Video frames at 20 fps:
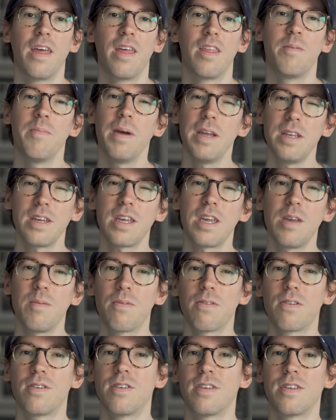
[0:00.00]
The Magic
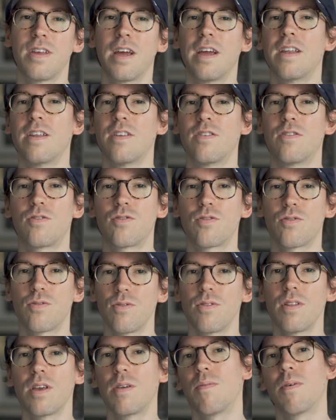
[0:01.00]
Keyboard's design is
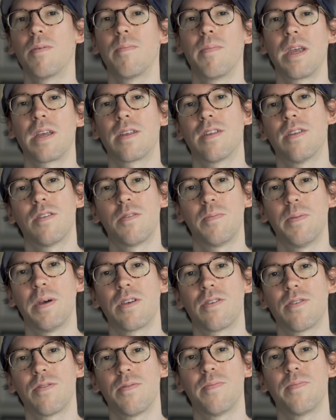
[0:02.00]
truly what makes it
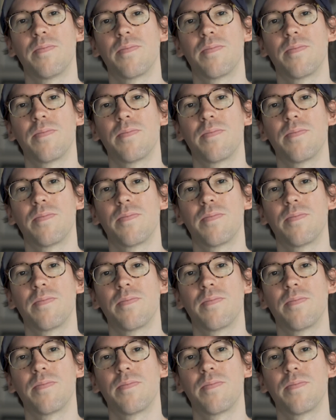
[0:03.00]
special.